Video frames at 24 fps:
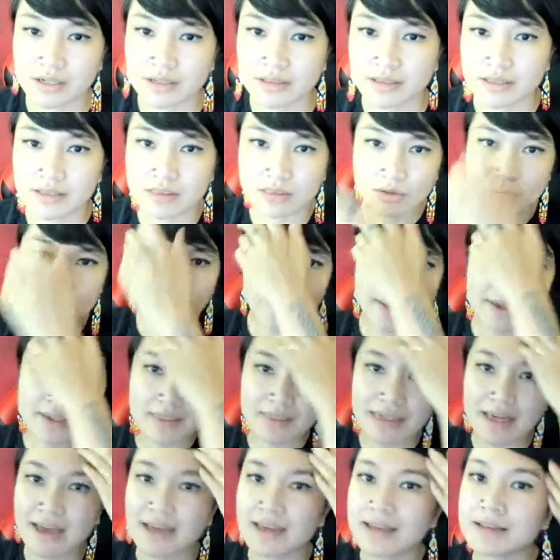Like the way
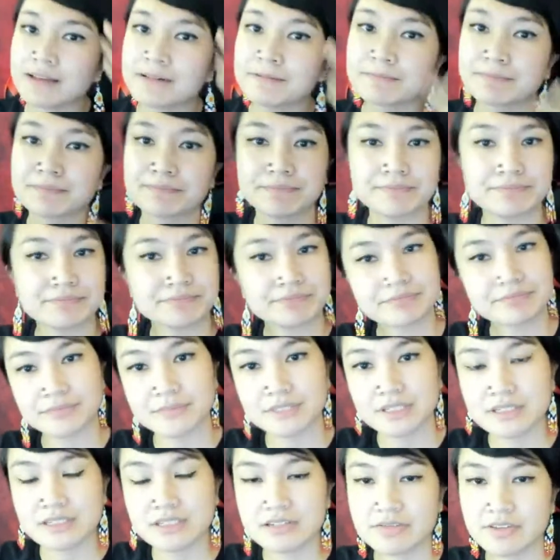that
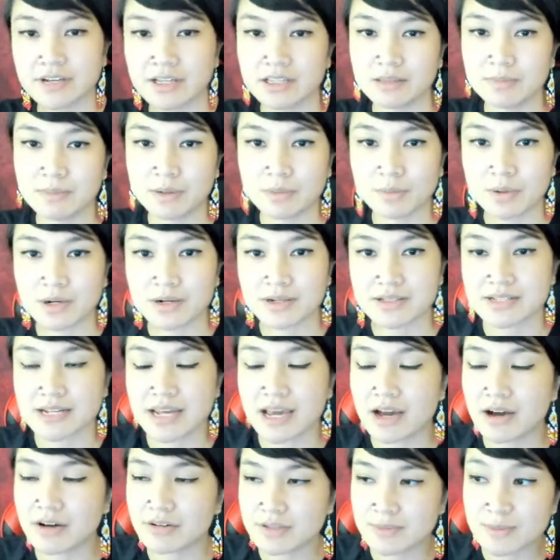development works
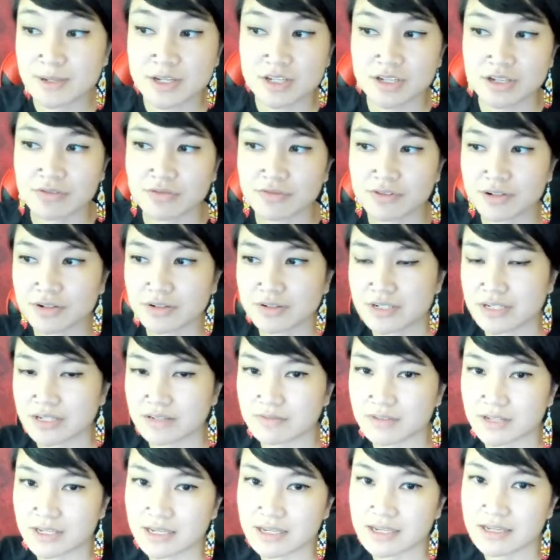now, especially for
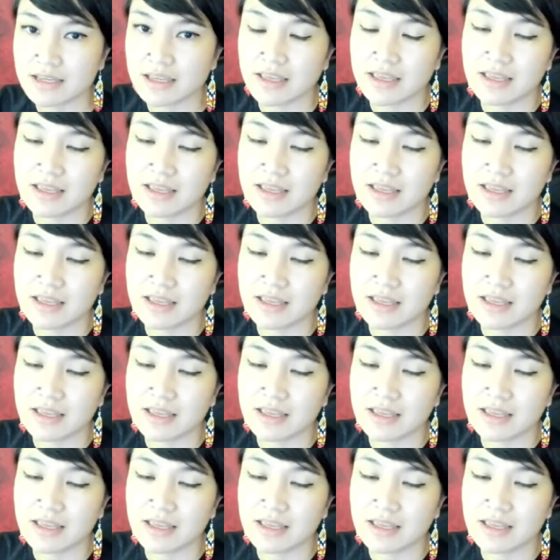TV,